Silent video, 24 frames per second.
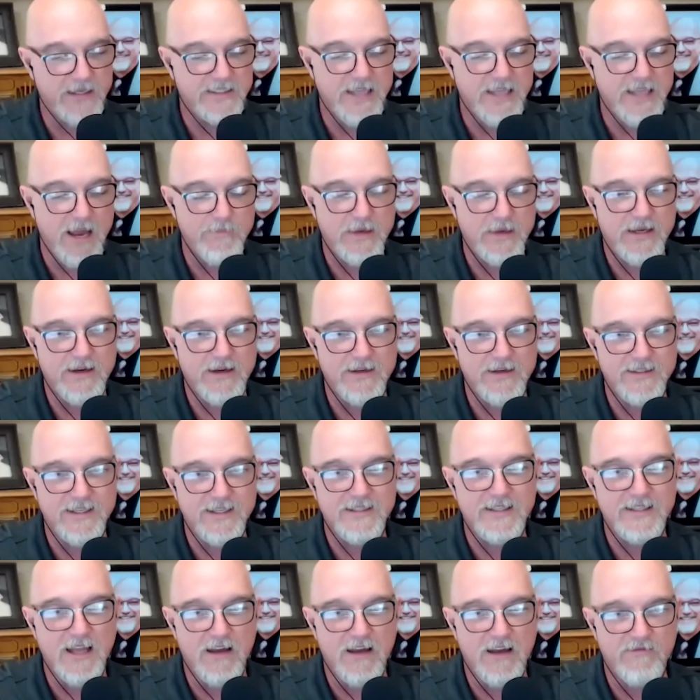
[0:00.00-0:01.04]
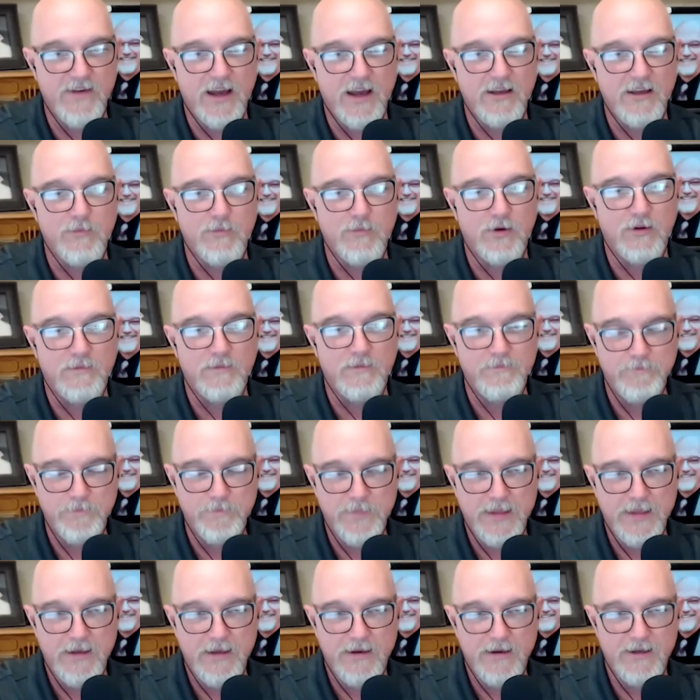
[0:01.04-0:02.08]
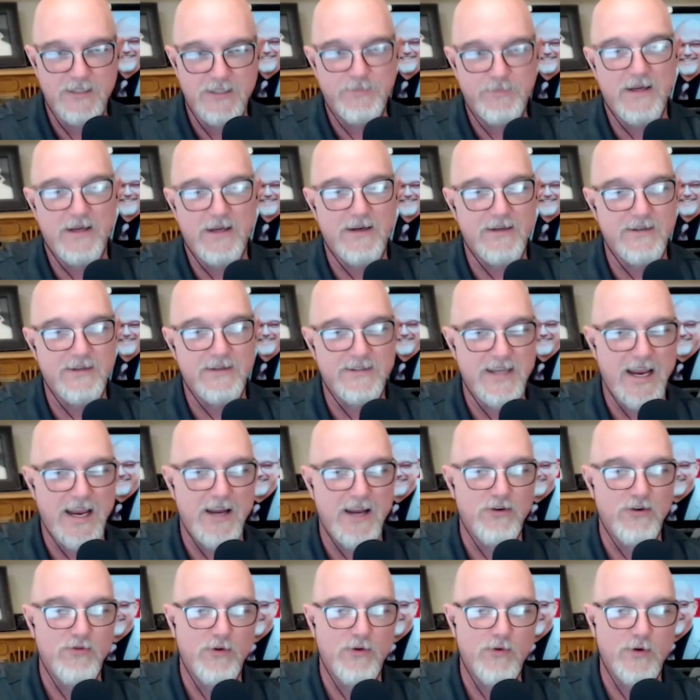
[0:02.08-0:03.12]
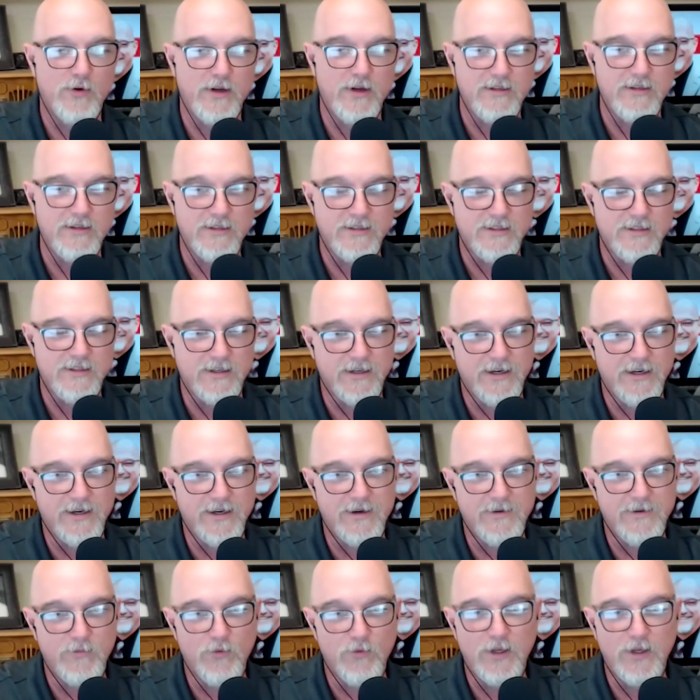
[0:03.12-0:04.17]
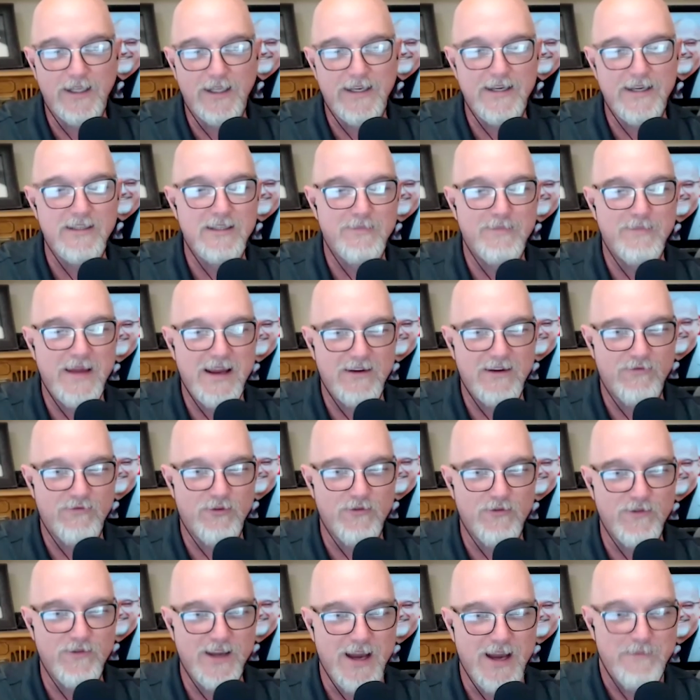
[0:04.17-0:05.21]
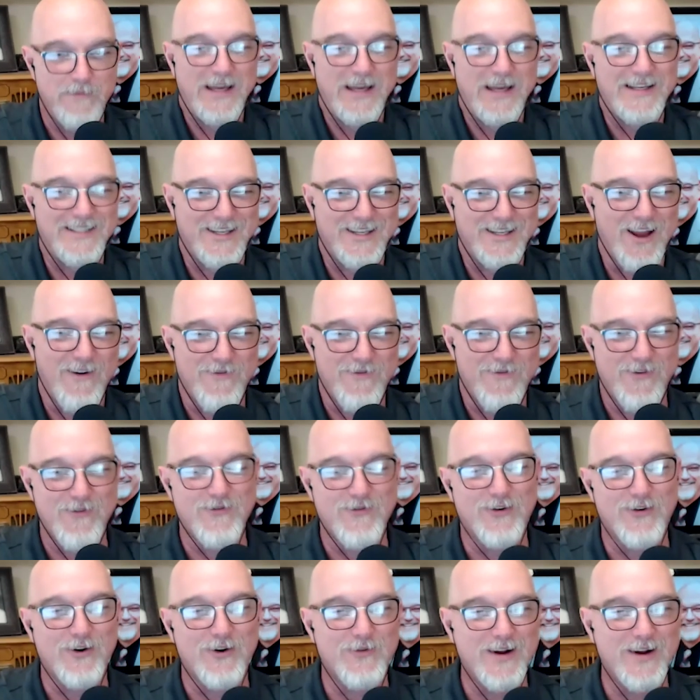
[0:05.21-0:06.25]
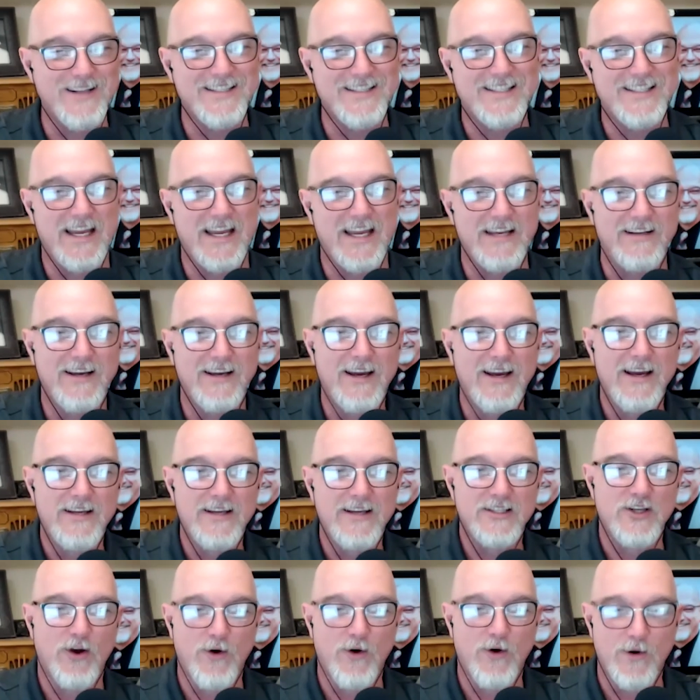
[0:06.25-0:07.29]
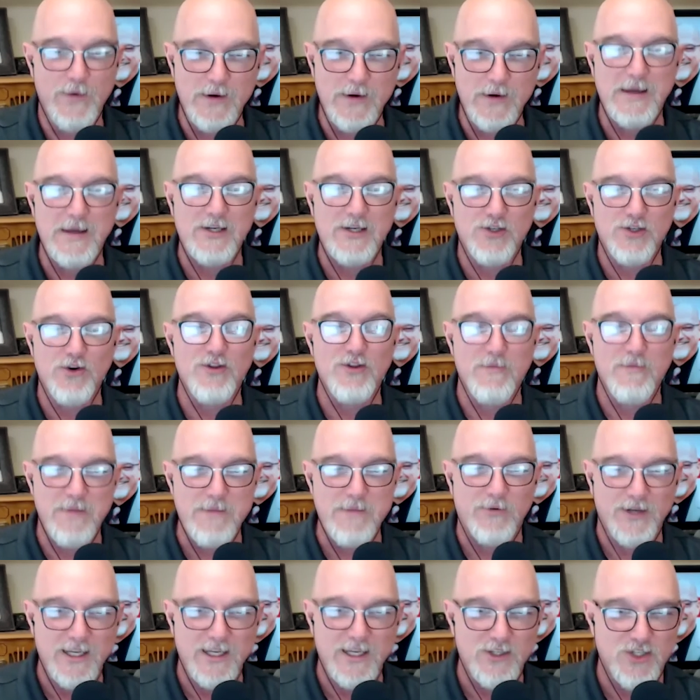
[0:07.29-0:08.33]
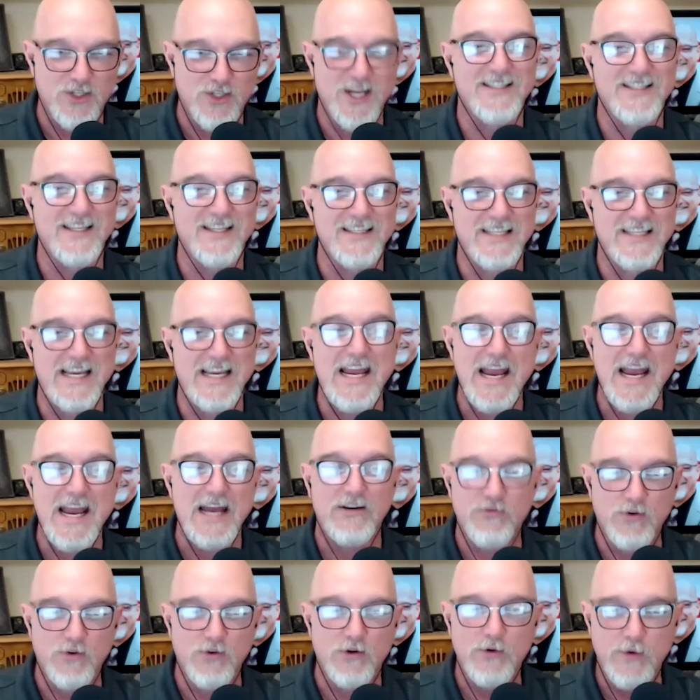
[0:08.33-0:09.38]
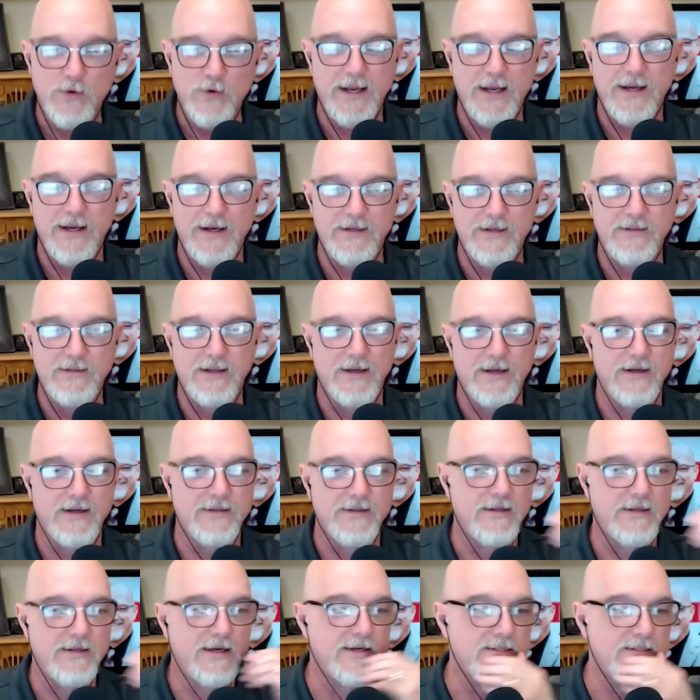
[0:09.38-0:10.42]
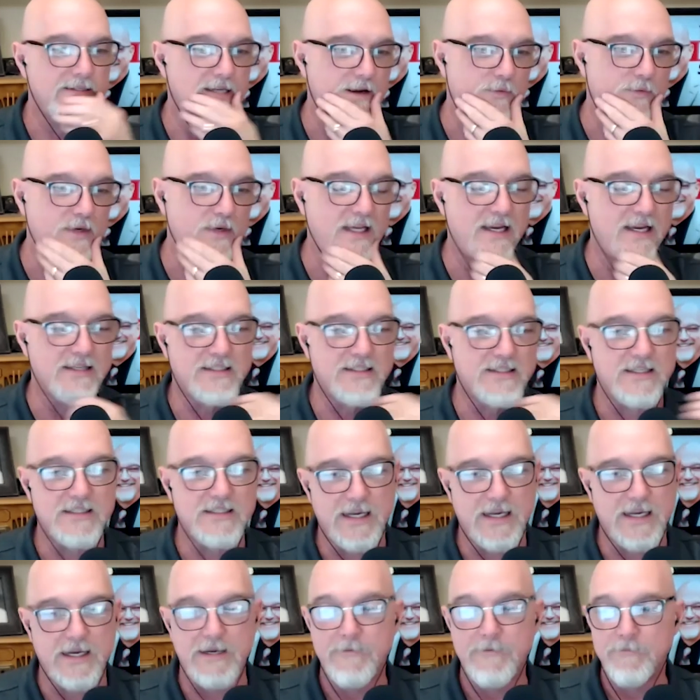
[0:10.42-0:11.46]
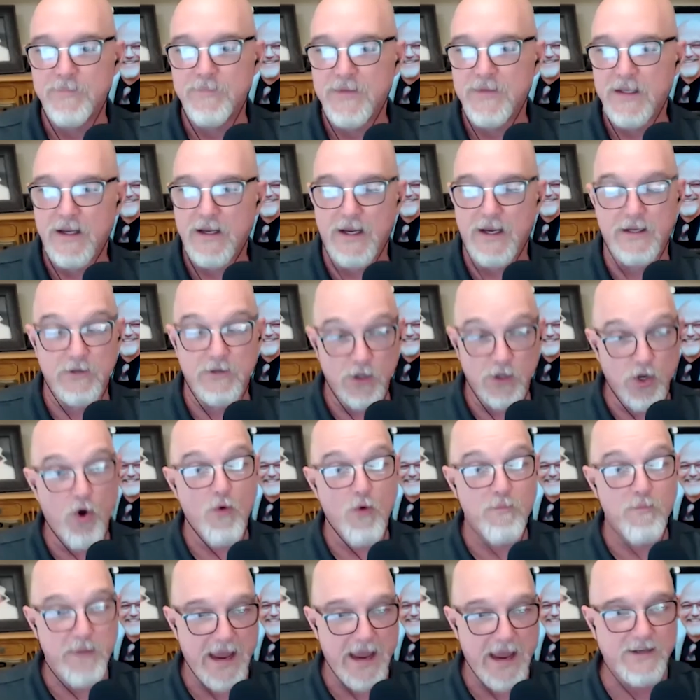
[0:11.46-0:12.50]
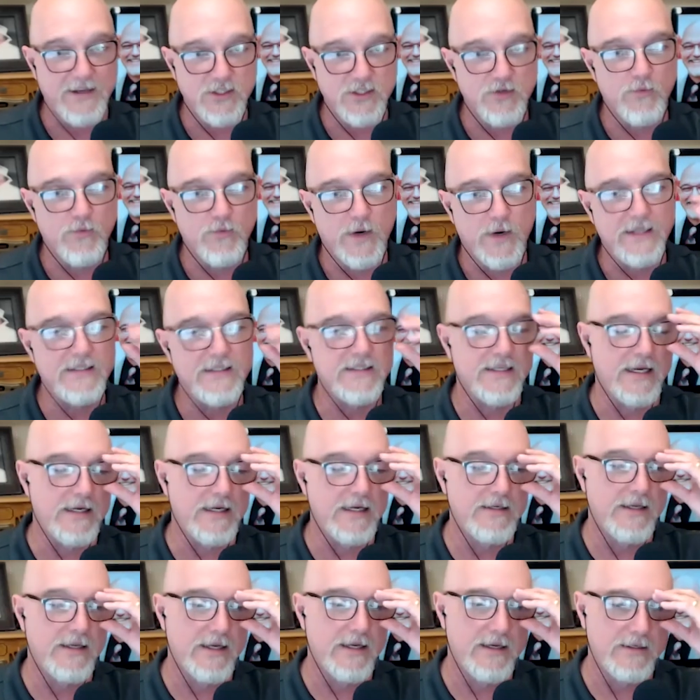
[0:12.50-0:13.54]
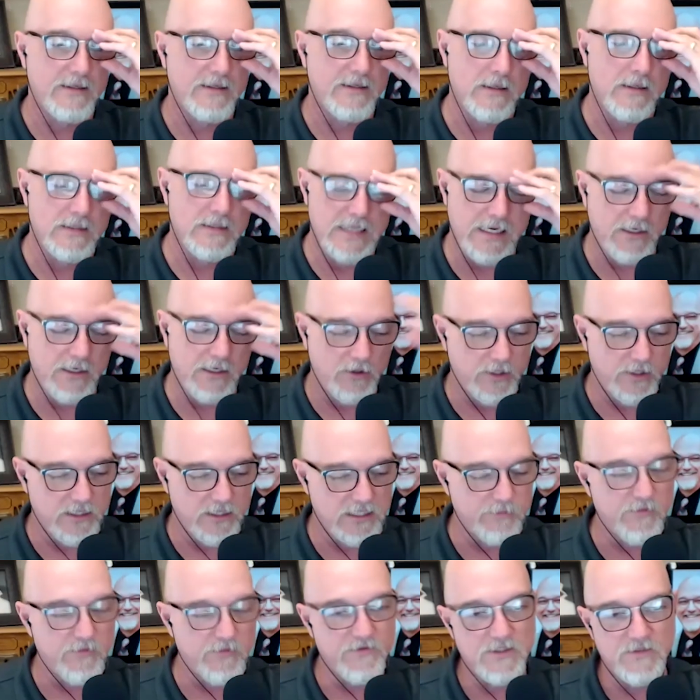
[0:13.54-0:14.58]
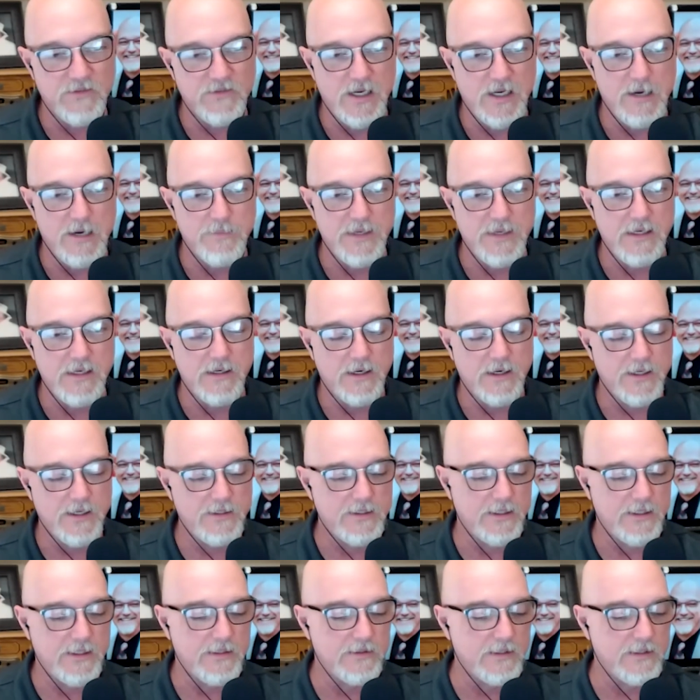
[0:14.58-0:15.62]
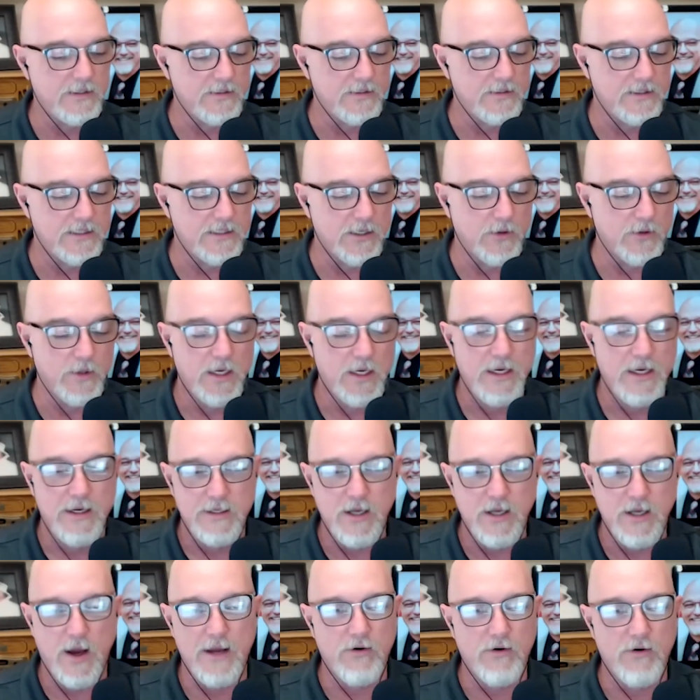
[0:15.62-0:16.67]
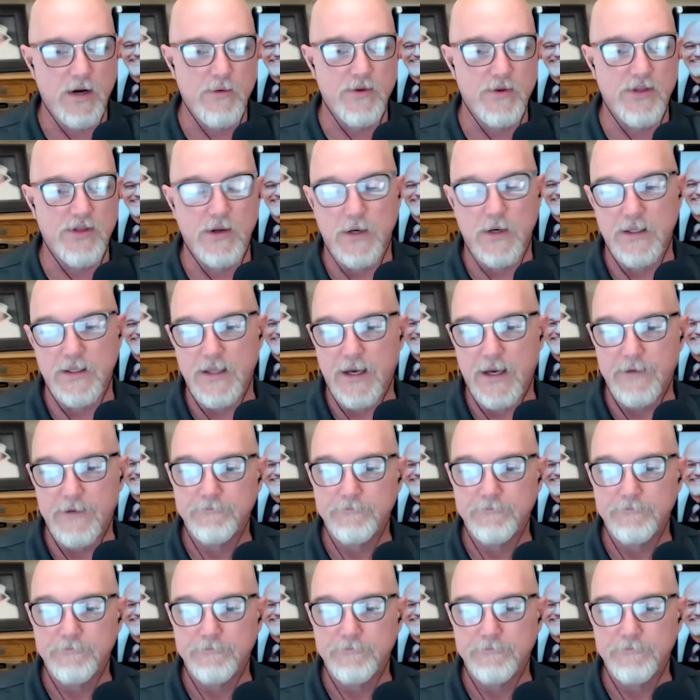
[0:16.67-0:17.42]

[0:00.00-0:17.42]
it's not valuable. It's because Andrew is really in demand for VIP stuff over at Red State. So I want to make sure that people get a chance to see Andrew and hear what he has to say and go back to Red State and take a look at some of his VIP content. And so now I agree with you.